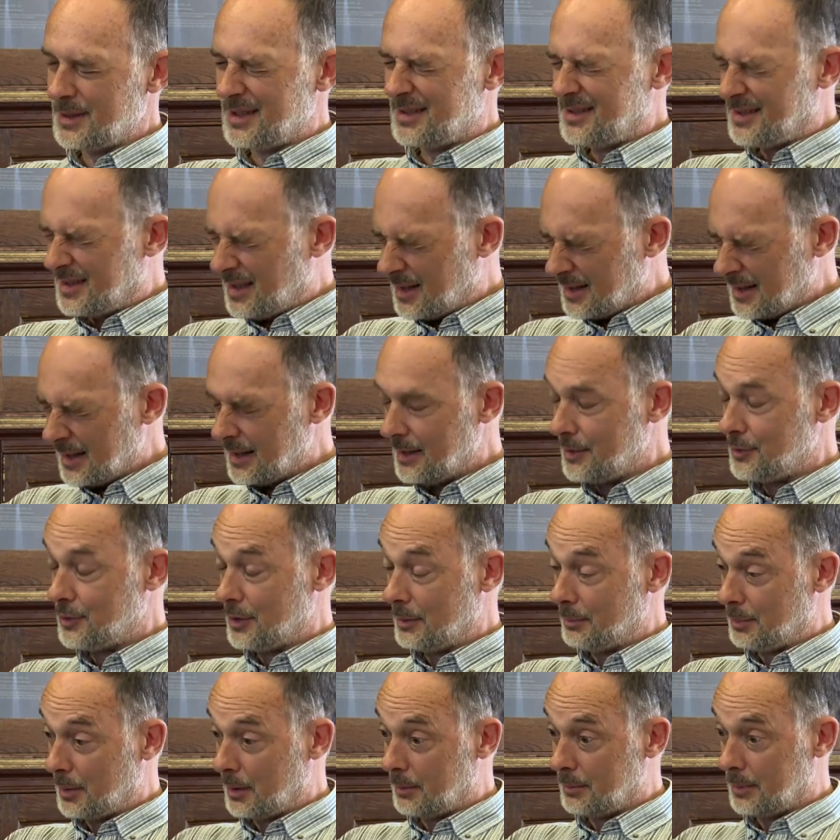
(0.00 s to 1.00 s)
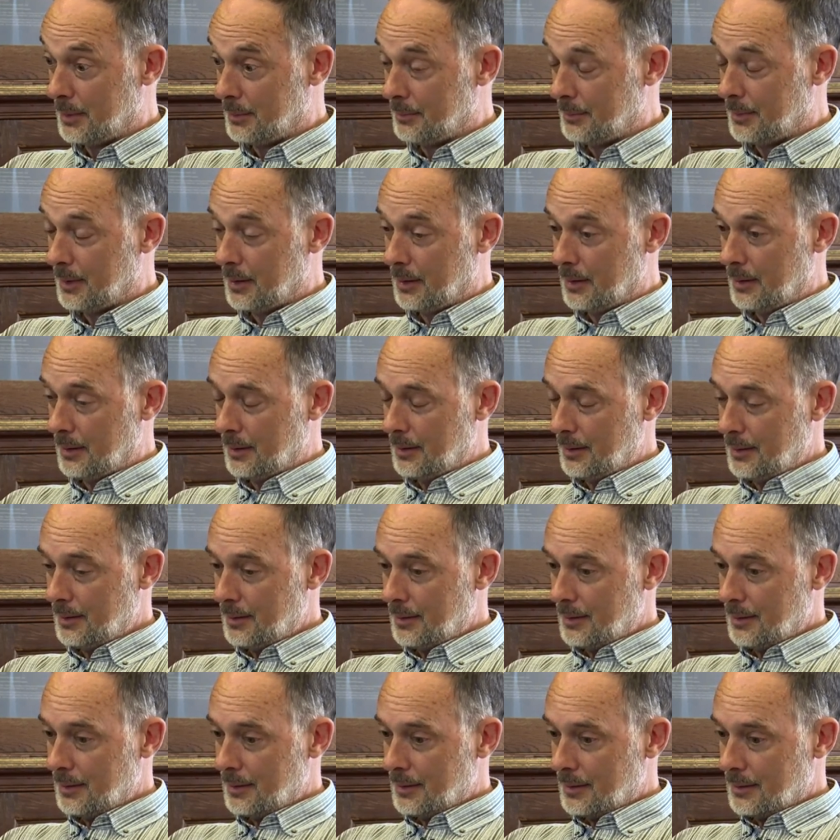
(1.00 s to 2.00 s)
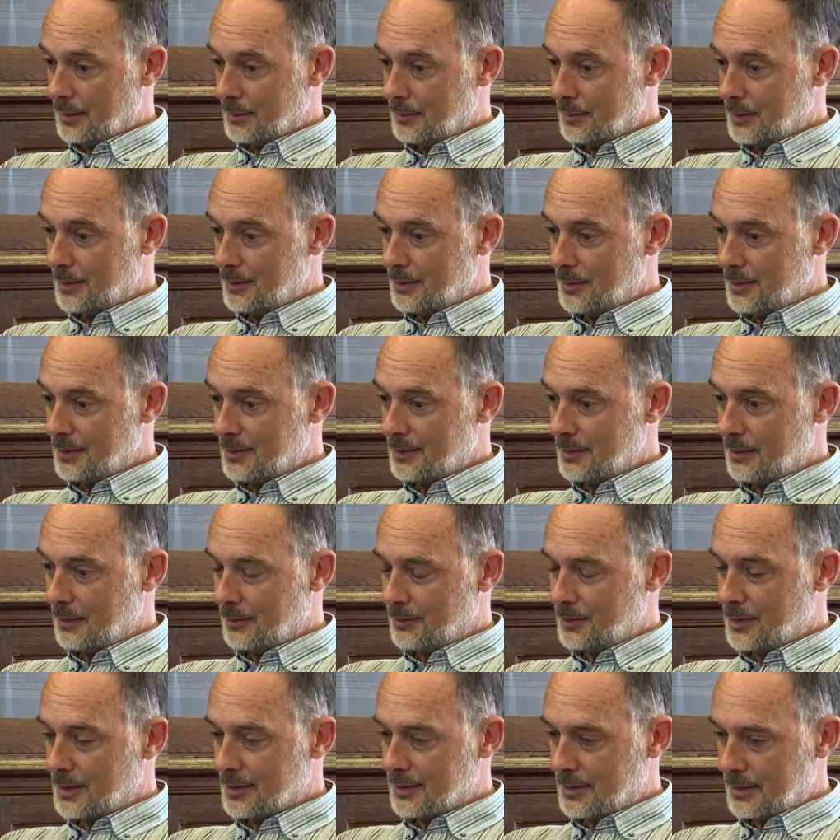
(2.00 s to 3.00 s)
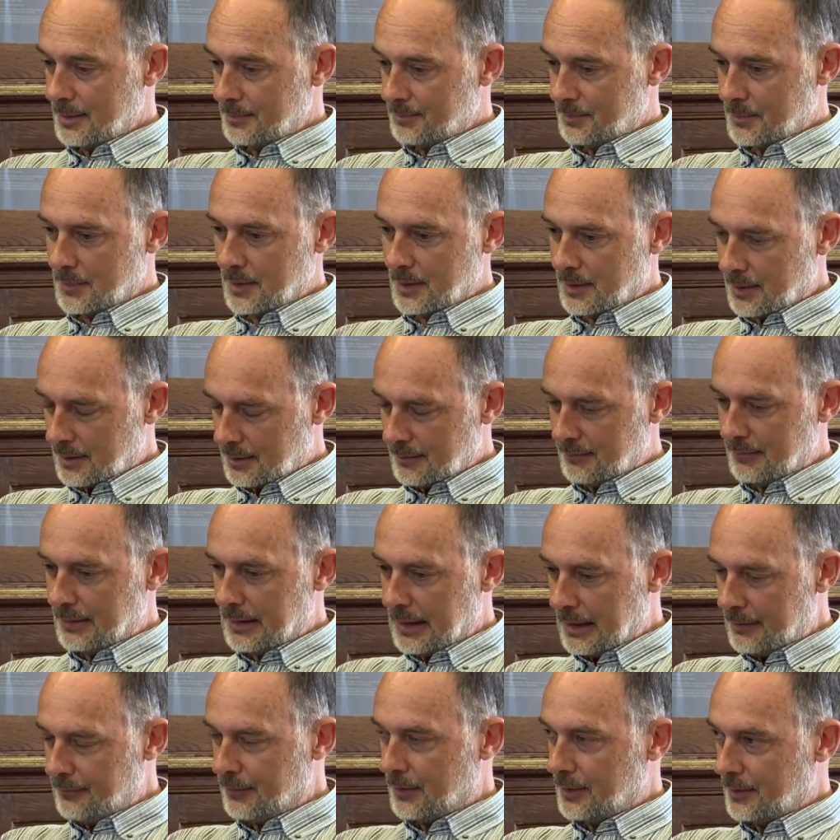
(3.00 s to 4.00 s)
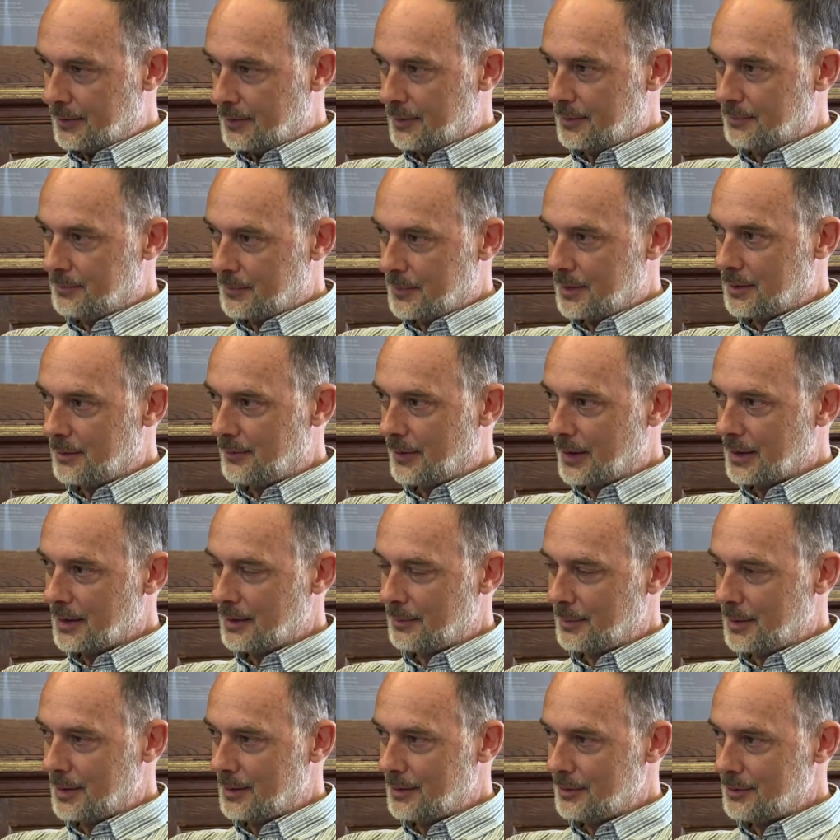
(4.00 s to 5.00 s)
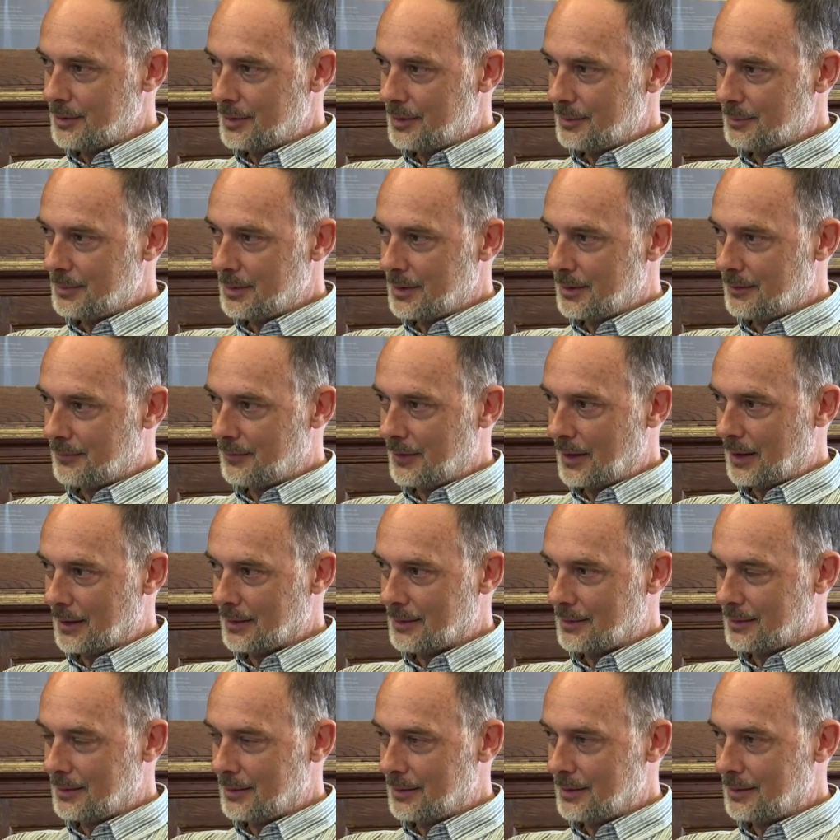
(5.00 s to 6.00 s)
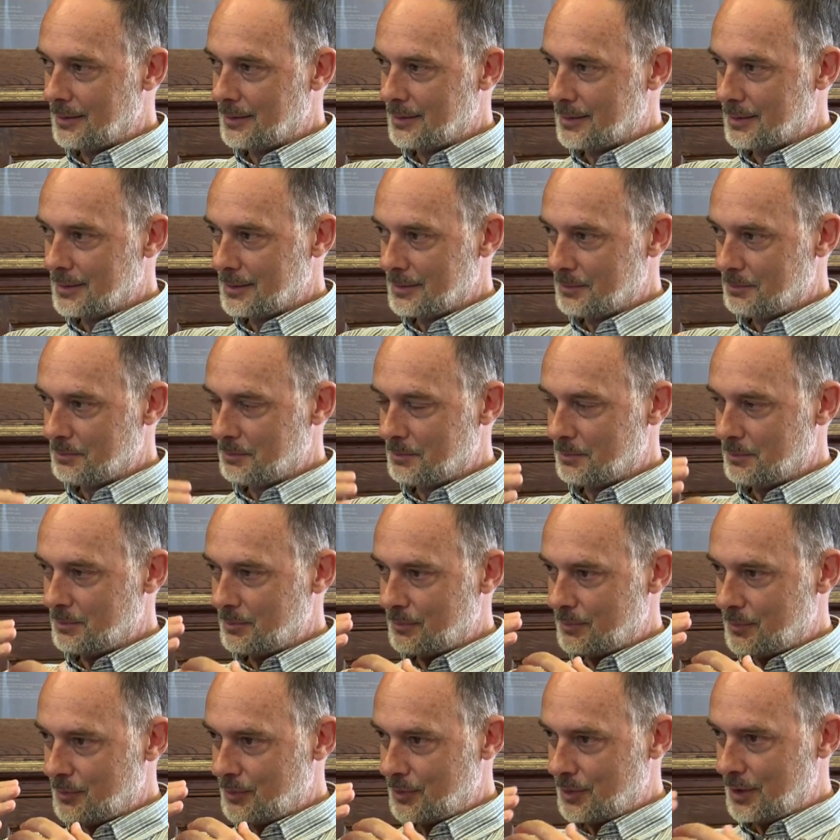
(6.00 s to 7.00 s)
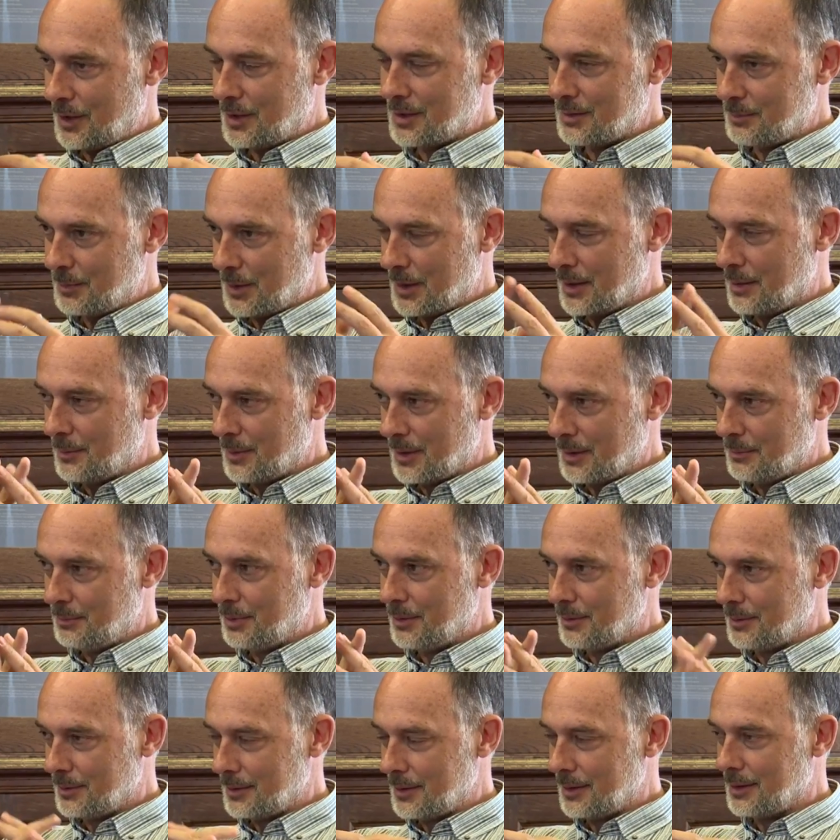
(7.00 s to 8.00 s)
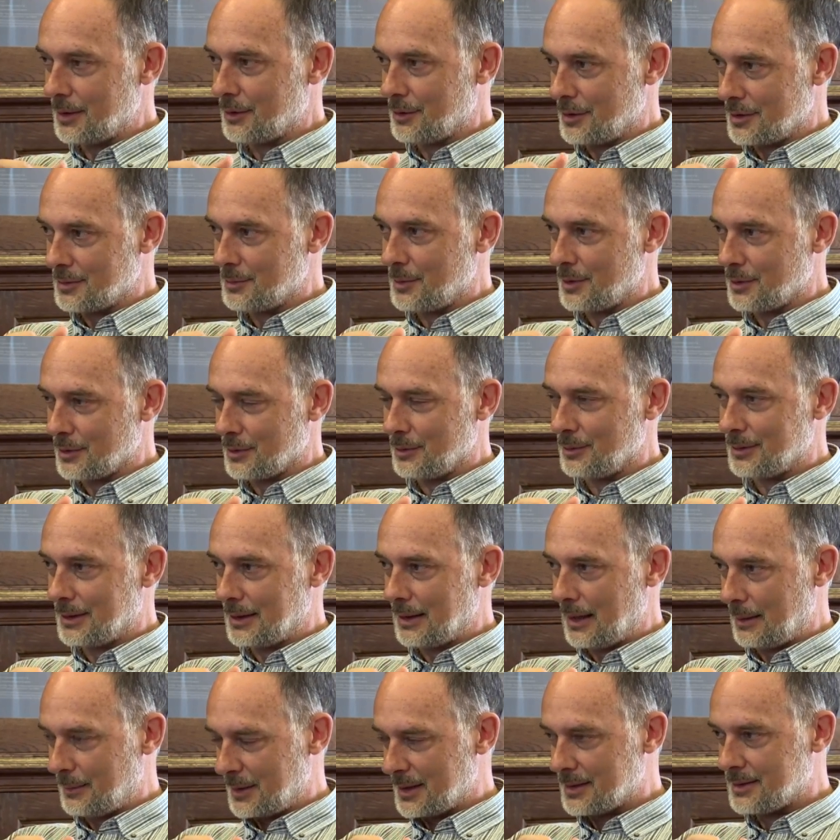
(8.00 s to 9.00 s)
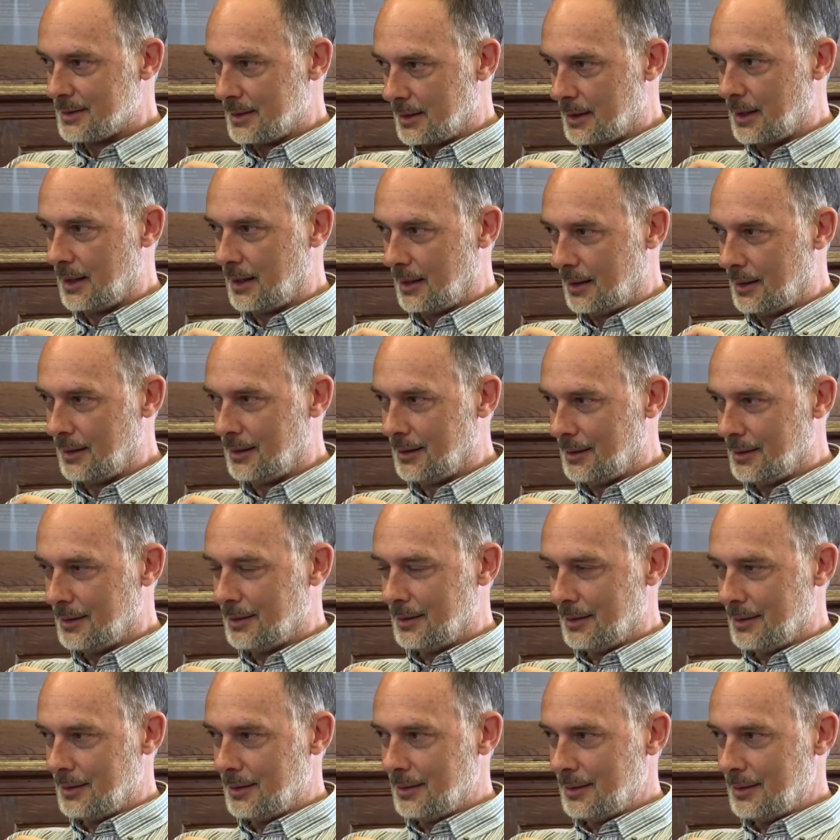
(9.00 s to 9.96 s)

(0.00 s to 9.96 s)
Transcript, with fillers: the dark energy problem, which is not just the, the kind of level of the, the vacuum energy, but the fact that it's just becoming important yes. in the cosmological dynamics right. today. Right.